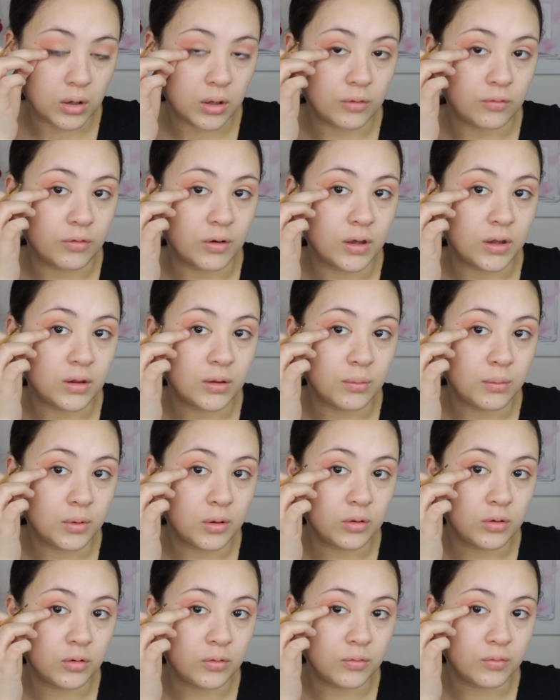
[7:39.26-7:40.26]
right in the
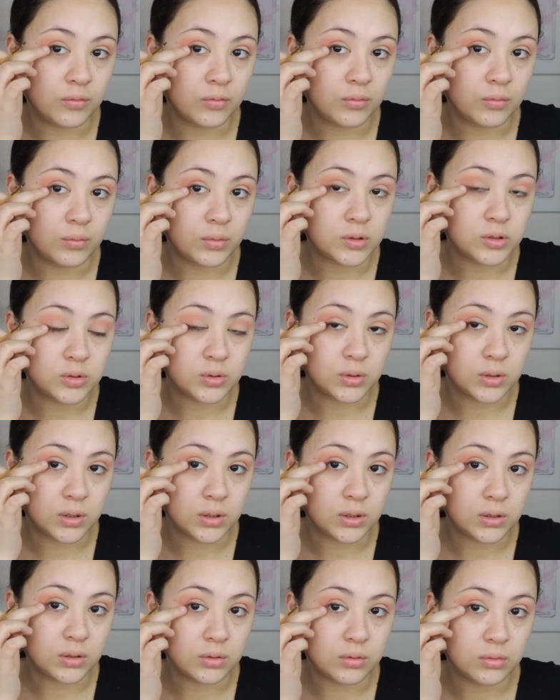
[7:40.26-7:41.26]
middle
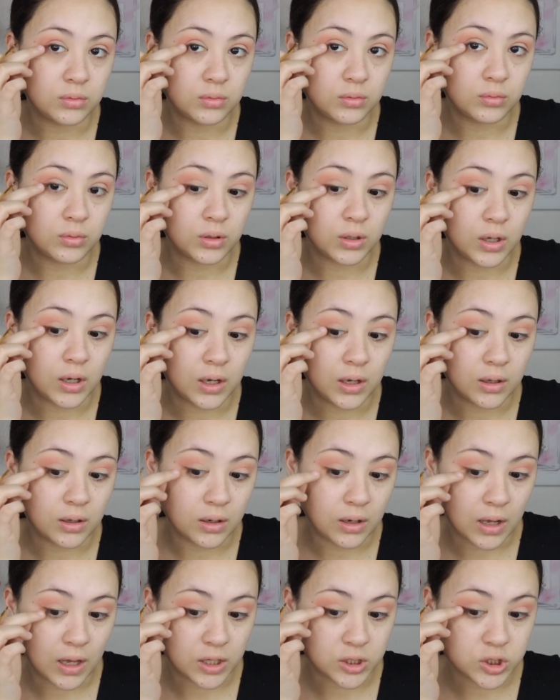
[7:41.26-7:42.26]
between where your
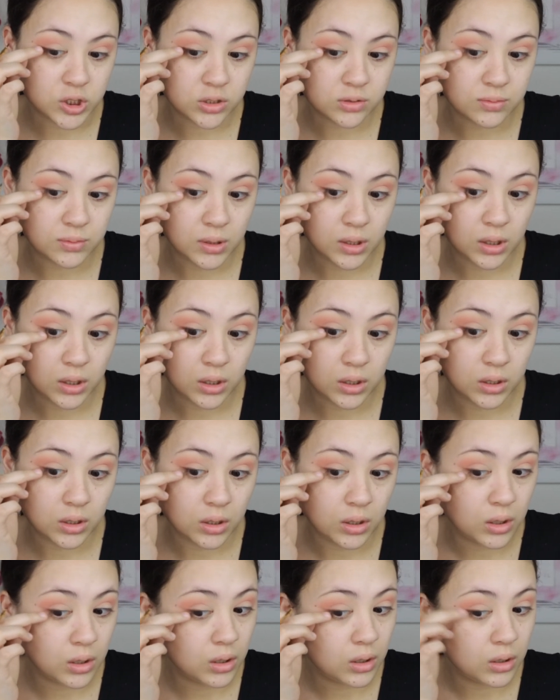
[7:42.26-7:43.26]
lashes meet,
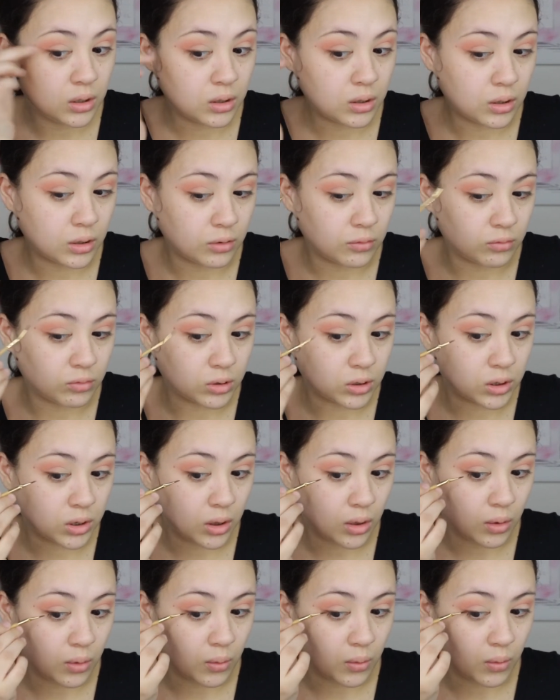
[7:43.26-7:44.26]
like right
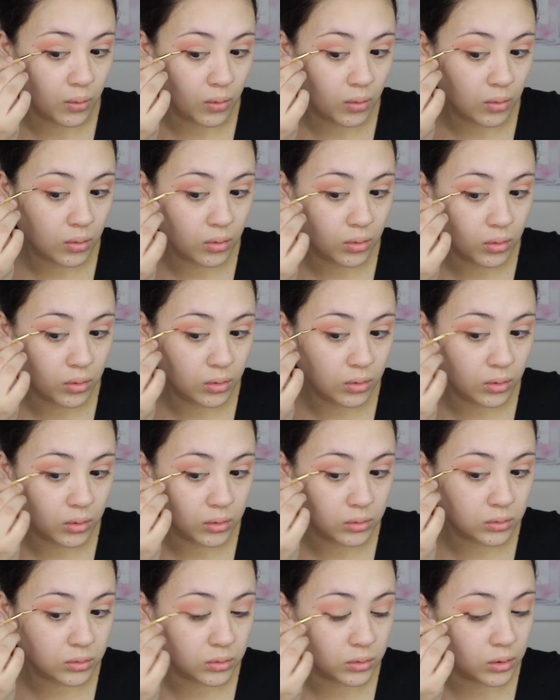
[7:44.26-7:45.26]

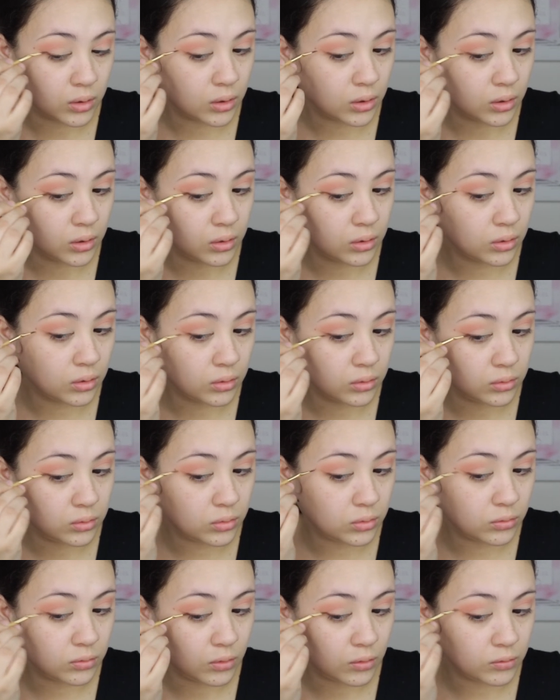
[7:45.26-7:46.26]
there. Just like do
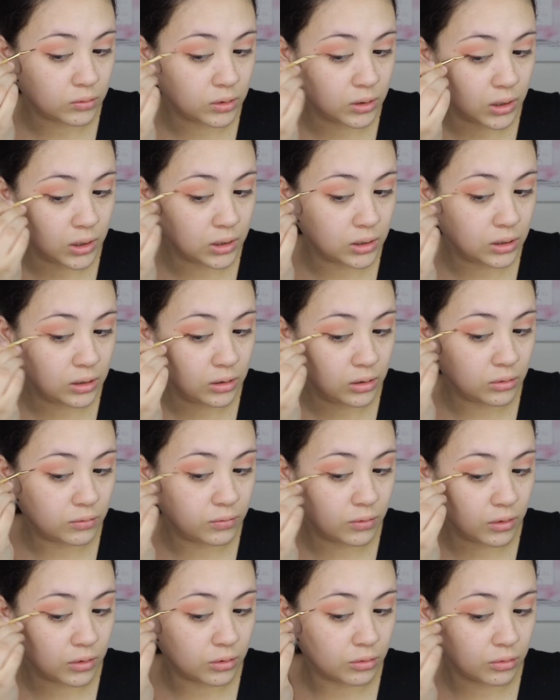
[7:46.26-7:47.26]
it very lightly,
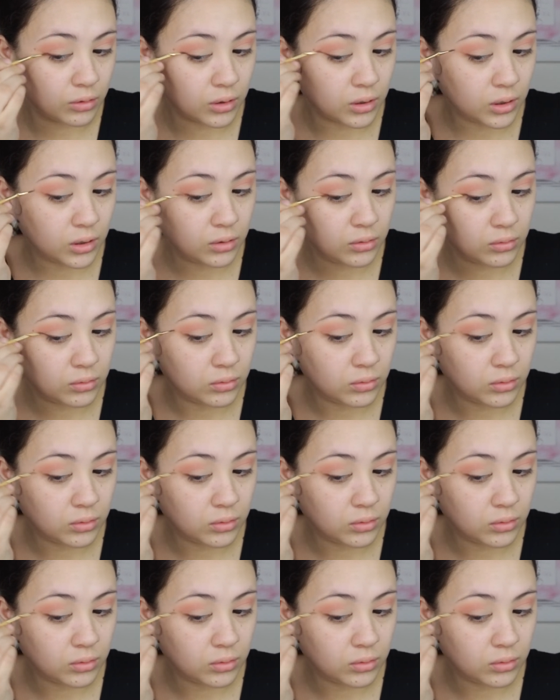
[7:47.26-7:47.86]
feather it out.